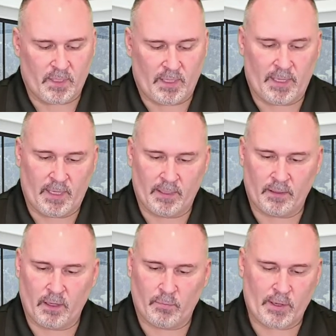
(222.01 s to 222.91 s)
and
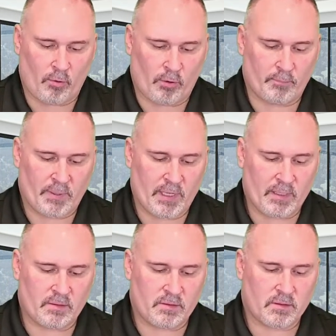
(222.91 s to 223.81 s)
we order
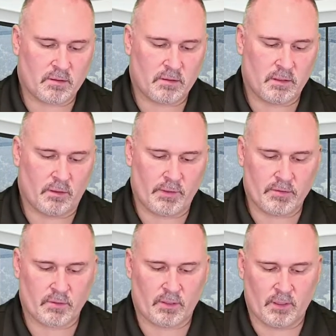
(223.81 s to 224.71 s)
pins.
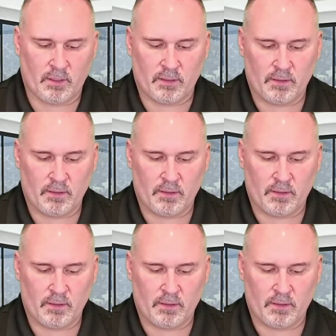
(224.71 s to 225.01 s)
These are the